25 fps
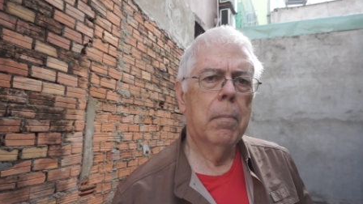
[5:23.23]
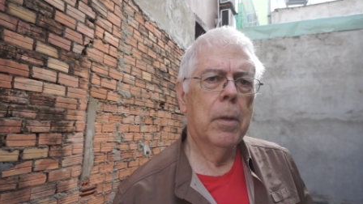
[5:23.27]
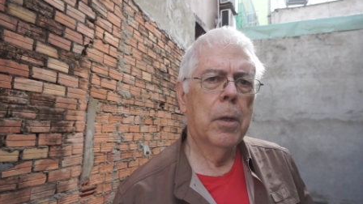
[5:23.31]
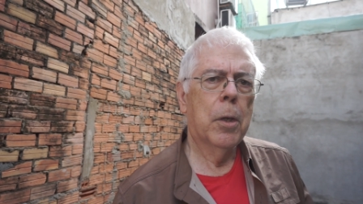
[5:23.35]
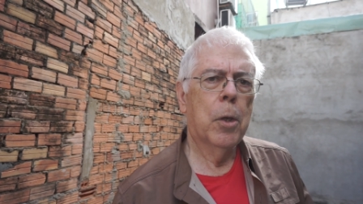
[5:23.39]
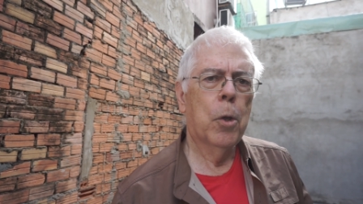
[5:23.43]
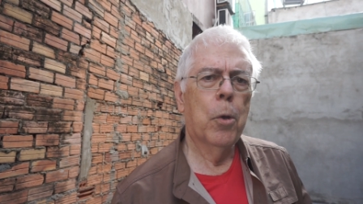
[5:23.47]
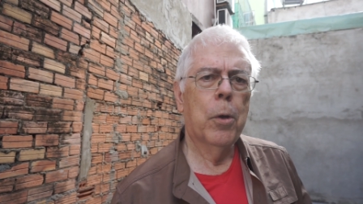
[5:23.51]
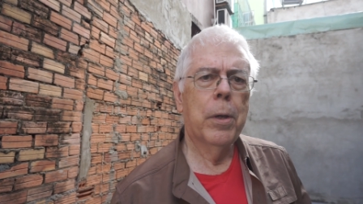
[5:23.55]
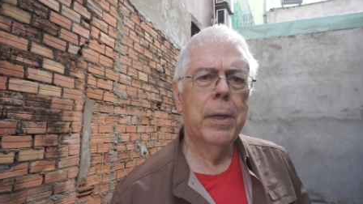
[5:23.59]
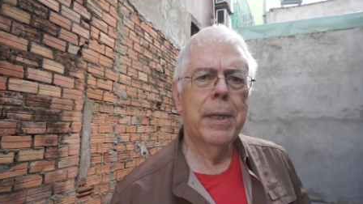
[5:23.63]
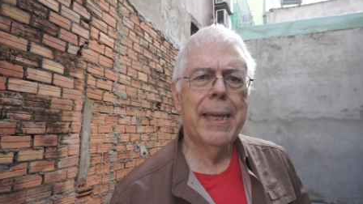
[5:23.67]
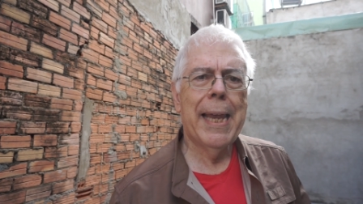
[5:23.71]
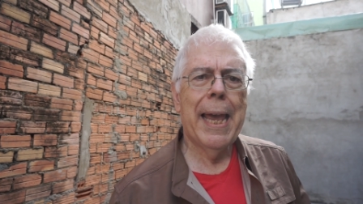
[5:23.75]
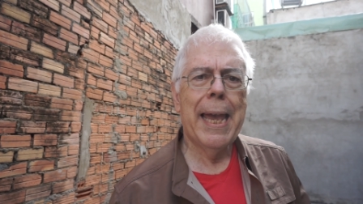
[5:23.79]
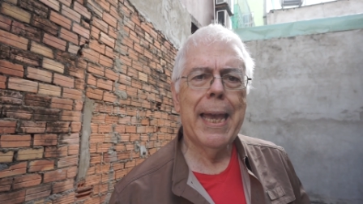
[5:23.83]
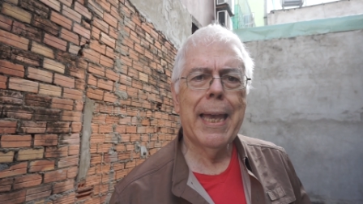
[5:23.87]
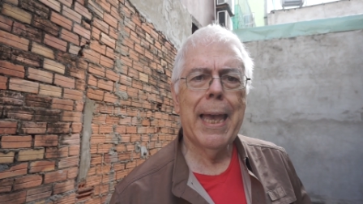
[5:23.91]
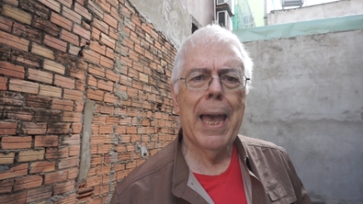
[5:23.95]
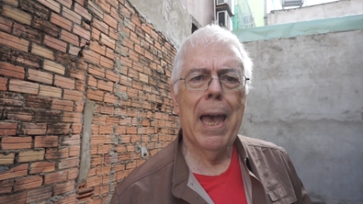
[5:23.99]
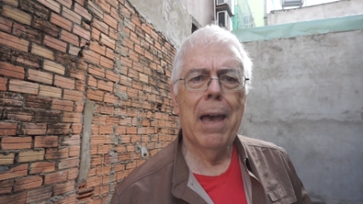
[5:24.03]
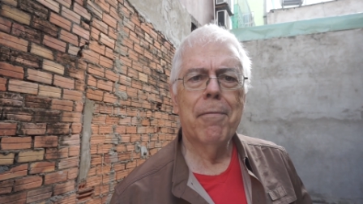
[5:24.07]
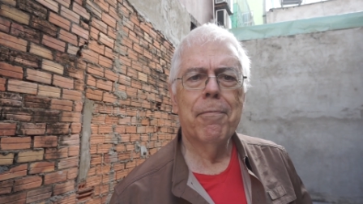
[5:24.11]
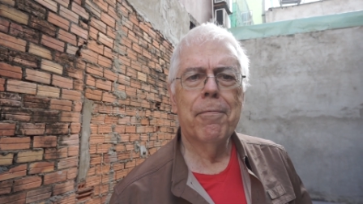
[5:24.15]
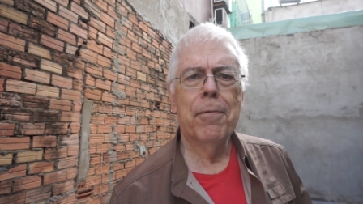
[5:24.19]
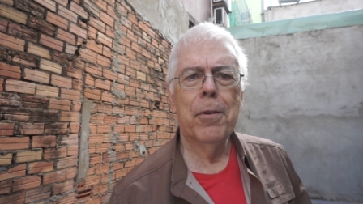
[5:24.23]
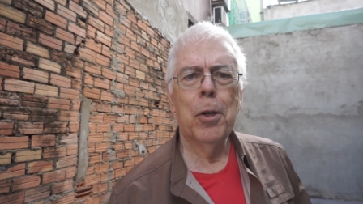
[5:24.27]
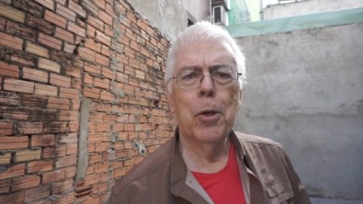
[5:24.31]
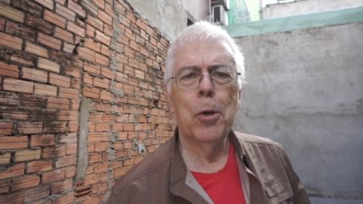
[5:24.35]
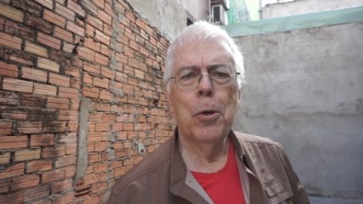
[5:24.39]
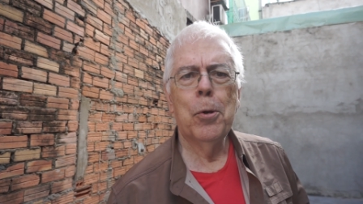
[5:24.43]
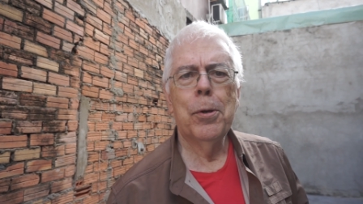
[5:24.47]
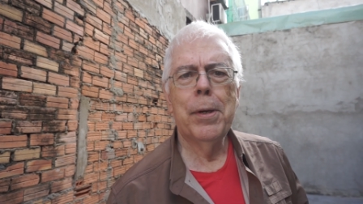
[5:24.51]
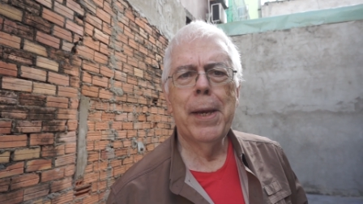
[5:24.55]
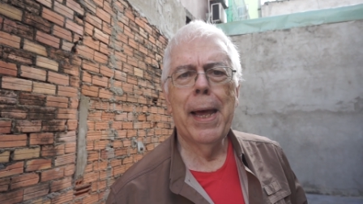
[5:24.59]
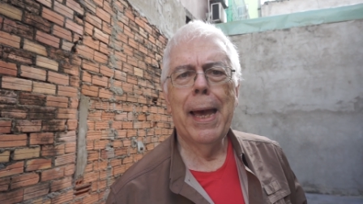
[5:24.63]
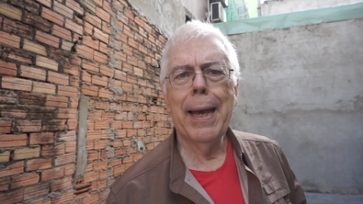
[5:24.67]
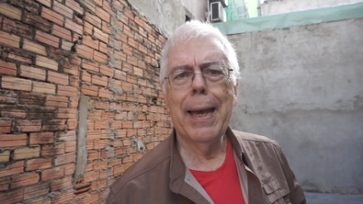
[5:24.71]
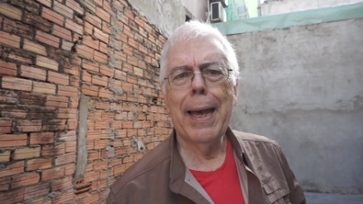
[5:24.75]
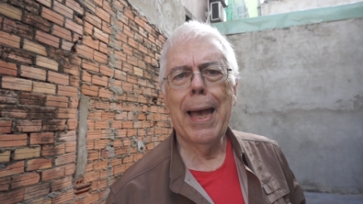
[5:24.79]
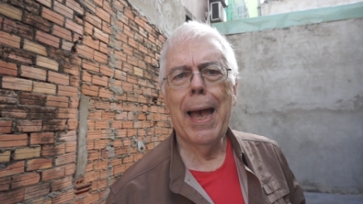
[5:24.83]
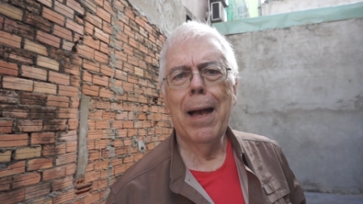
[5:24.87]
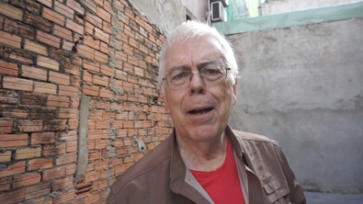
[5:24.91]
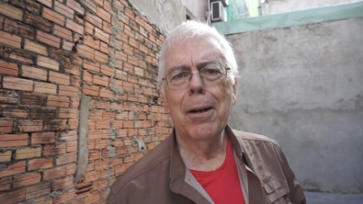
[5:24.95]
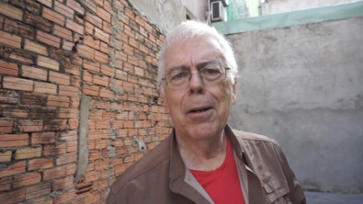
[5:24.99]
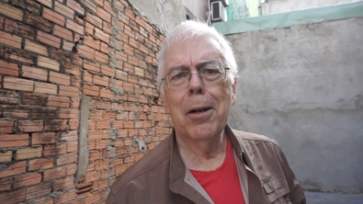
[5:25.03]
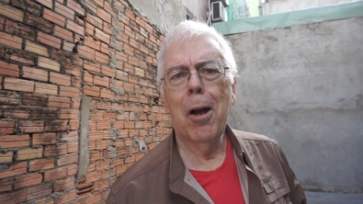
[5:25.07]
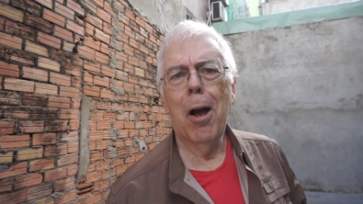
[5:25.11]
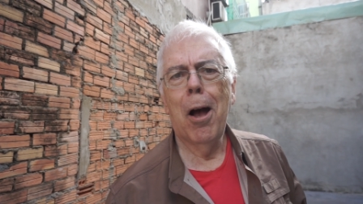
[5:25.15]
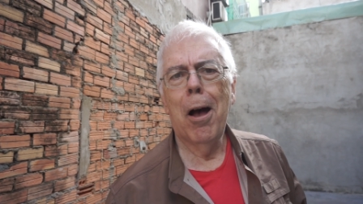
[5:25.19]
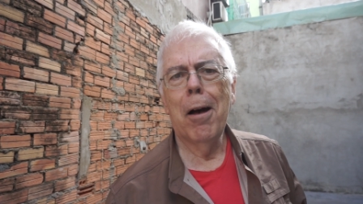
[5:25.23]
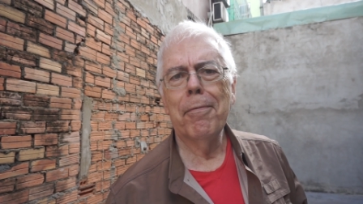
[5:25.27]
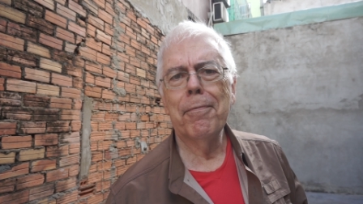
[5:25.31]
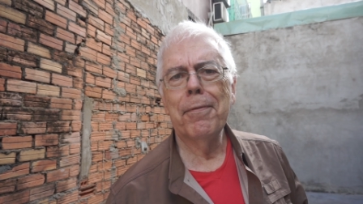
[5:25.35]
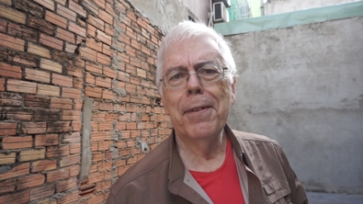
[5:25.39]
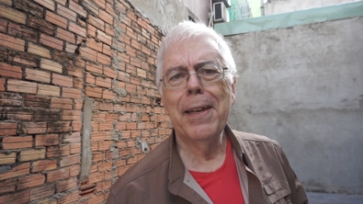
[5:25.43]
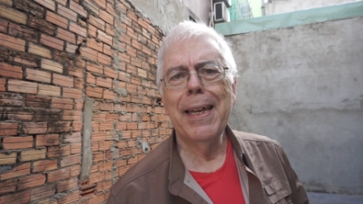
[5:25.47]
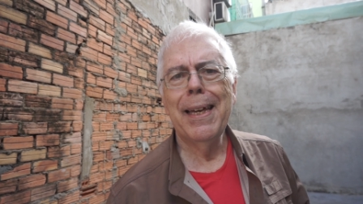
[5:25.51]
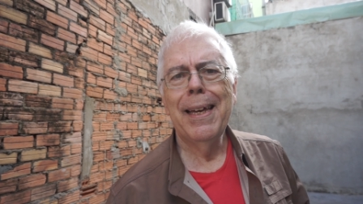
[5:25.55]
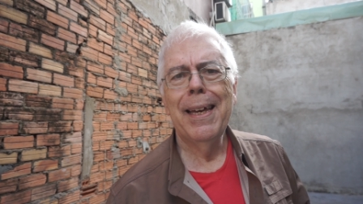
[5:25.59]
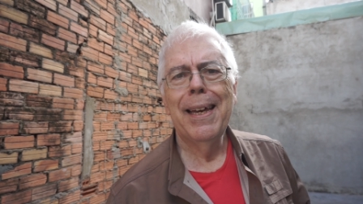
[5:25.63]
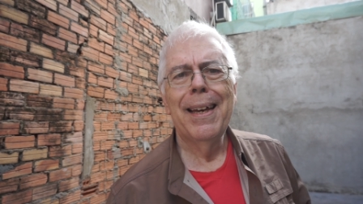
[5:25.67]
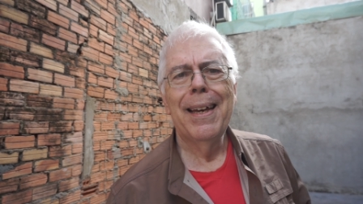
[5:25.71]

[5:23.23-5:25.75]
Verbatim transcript: doing takeout food, takeout coffee,